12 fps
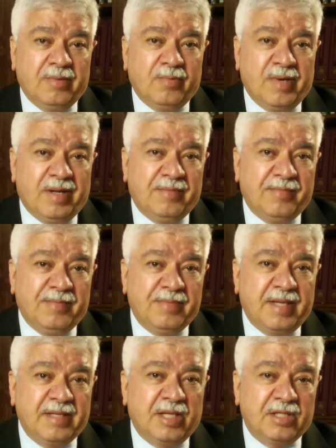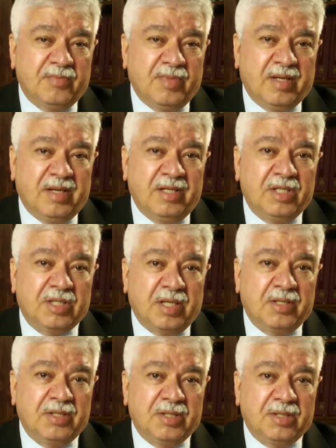Well, that doesn't make any
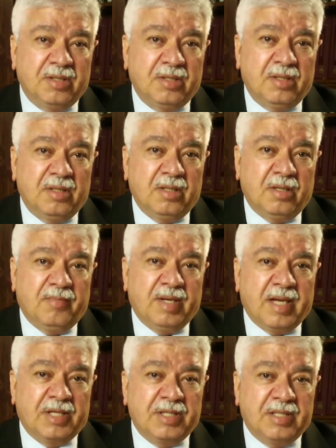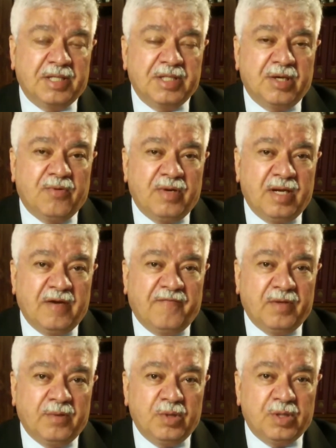sense because it doesn't create a
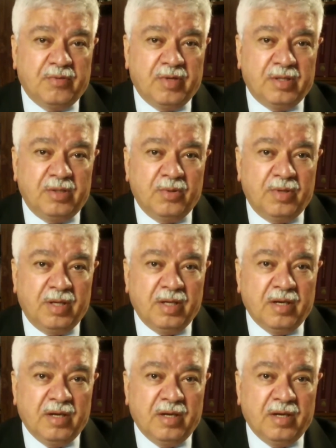fiduciary duty,